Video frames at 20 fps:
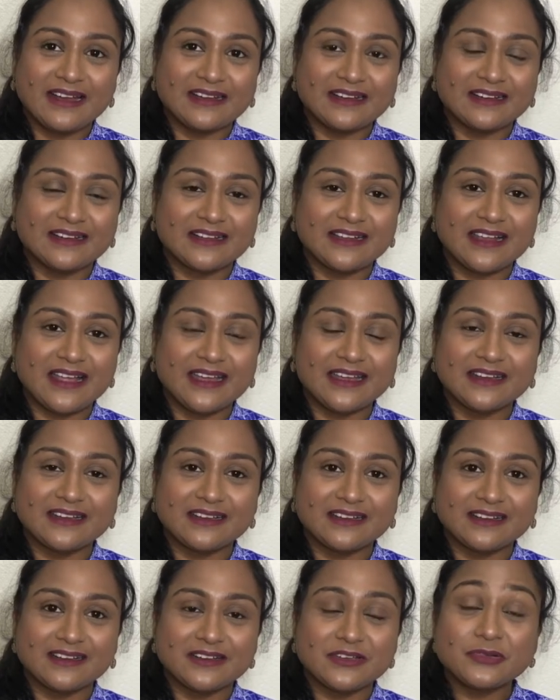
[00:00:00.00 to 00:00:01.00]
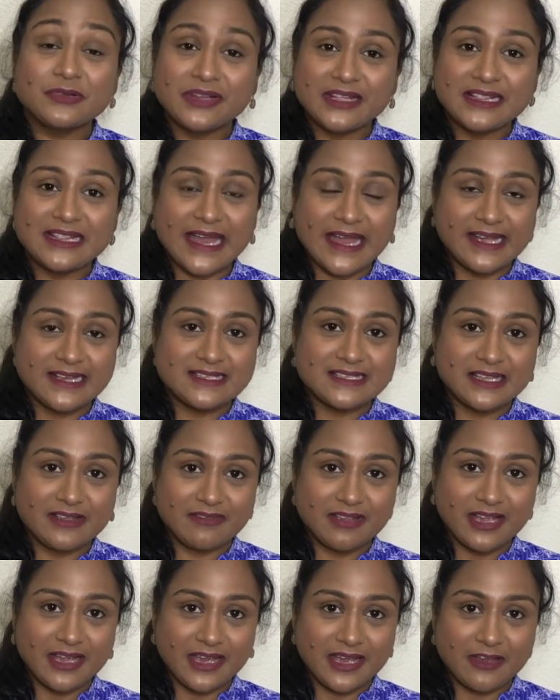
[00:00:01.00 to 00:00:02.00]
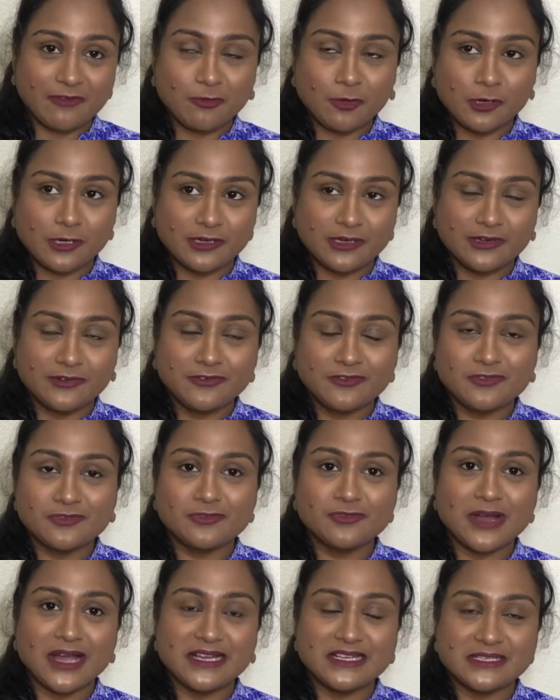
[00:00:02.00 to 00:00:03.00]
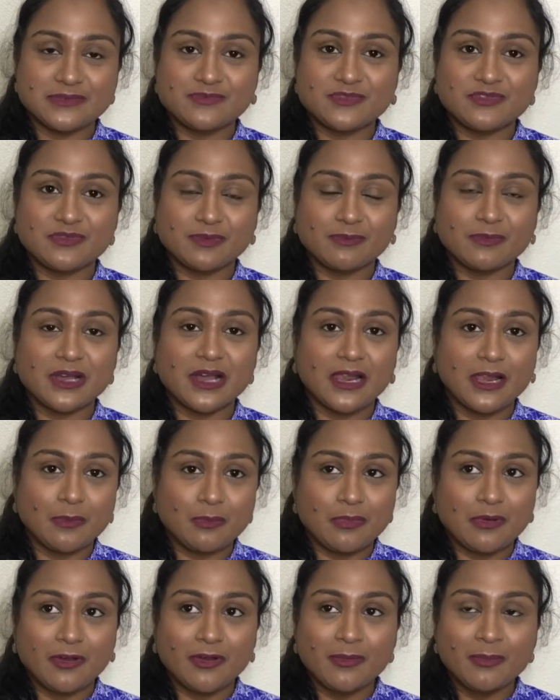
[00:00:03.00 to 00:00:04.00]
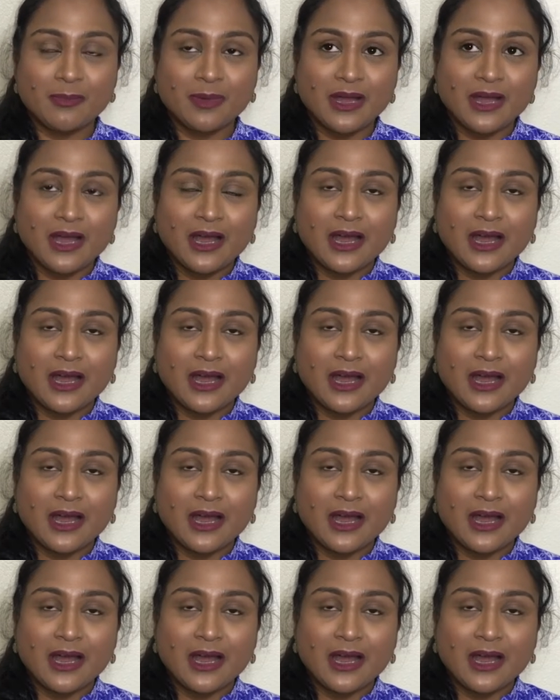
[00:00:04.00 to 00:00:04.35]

uh, like uh, during thanksgiving i have ordered few items from colourpop